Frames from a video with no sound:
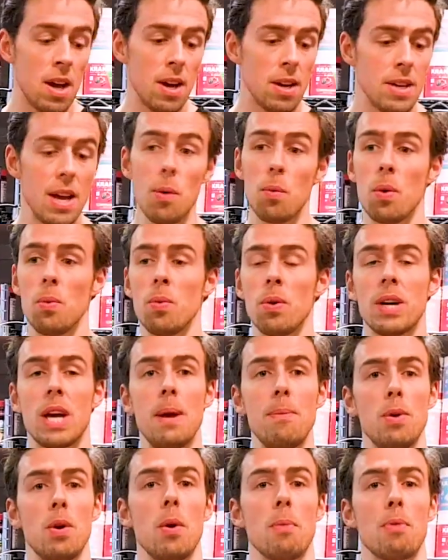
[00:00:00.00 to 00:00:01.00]
yeah, we'll
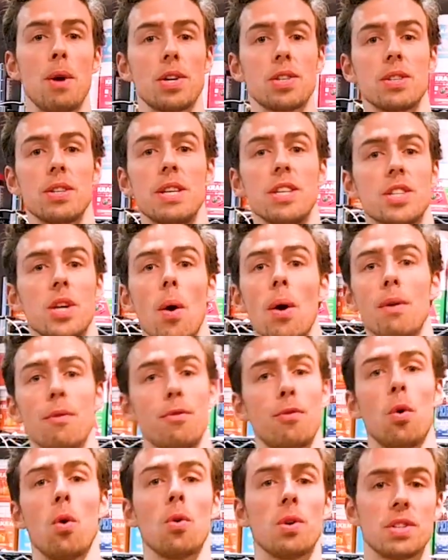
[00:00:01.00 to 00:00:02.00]
keep you abreast of these going
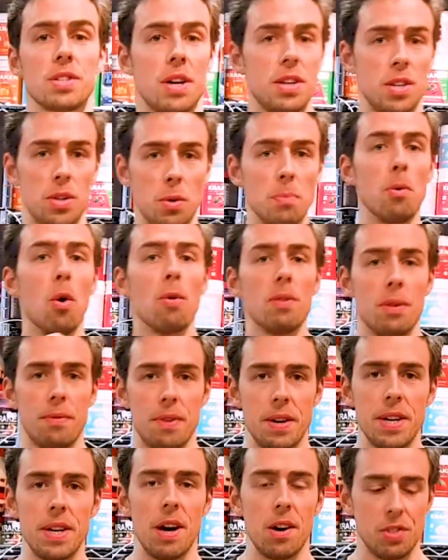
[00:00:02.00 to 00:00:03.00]
forward as I do more of the
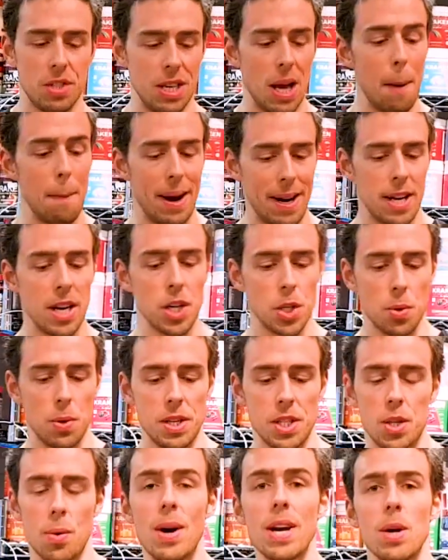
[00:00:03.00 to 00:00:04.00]
videos and get back into
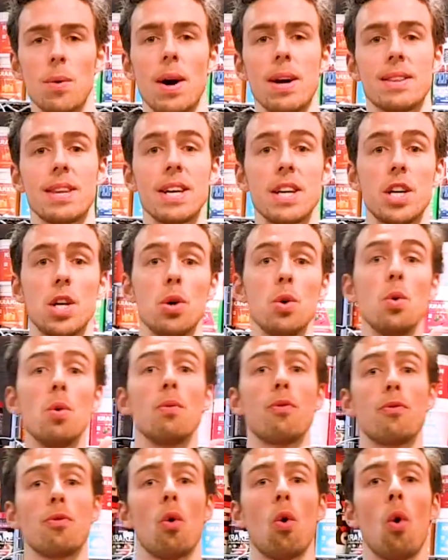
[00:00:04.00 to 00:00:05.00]
it. So anyway, thank you
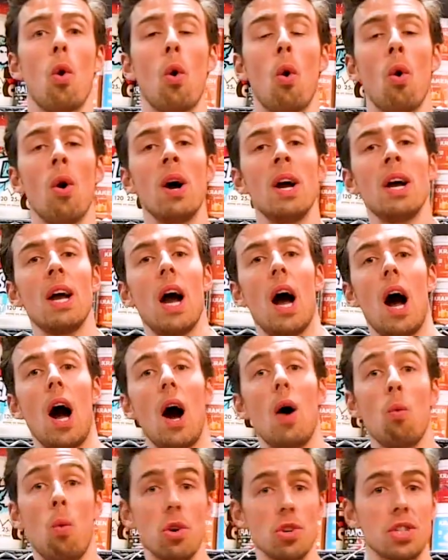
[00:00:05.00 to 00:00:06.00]
for
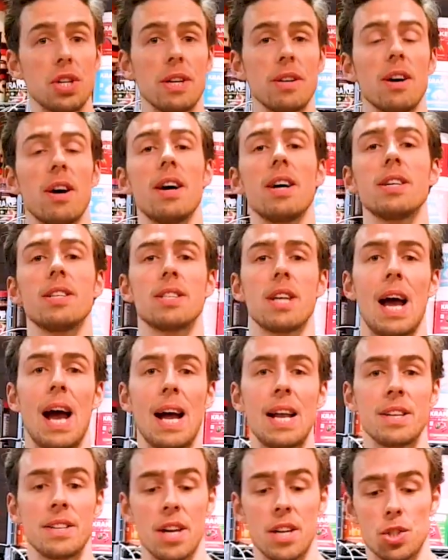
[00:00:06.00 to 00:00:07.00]
watching, guys,
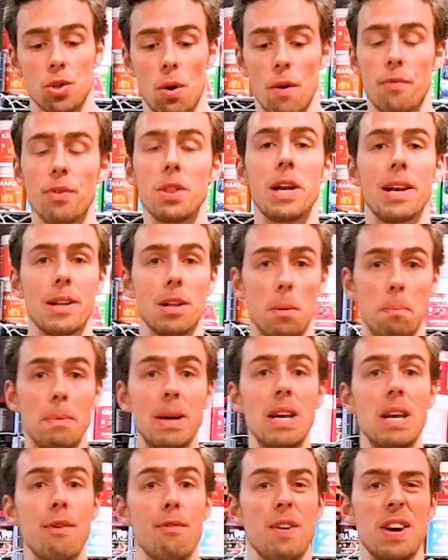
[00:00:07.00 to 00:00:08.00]
and sorry for the little
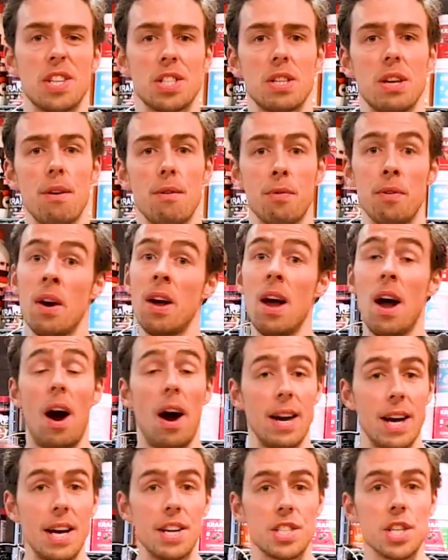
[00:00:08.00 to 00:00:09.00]
mini festive
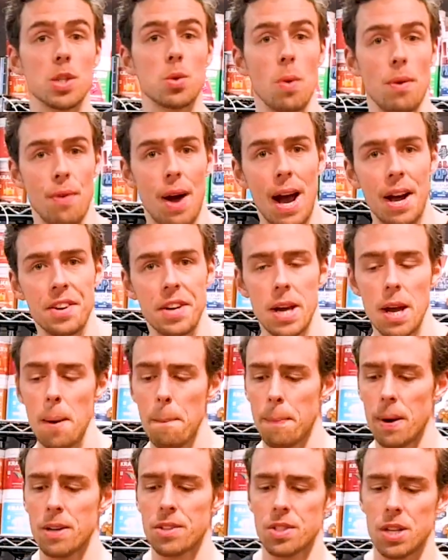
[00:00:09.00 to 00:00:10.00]
hiatus we've had here,
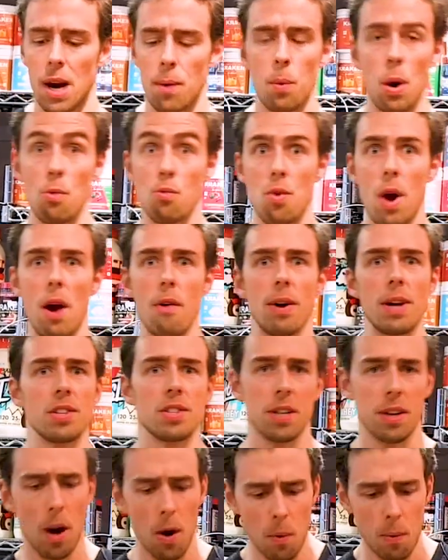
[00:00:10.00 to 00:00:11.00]
but we're raring to
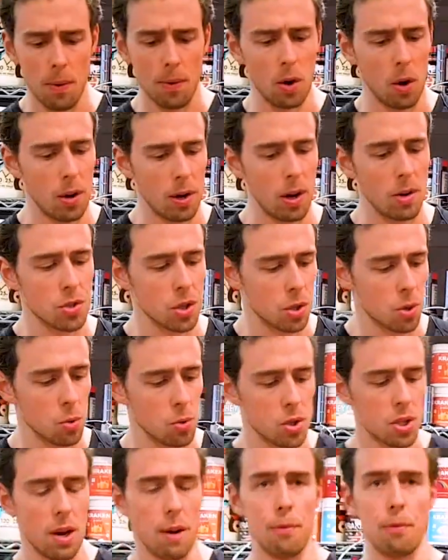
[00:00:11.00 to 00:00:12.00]
go, and we've got loads of cool
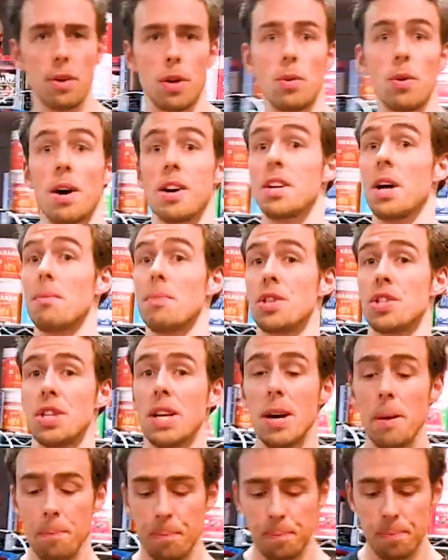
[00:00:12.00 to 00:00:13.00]
stuff for you lined up this year.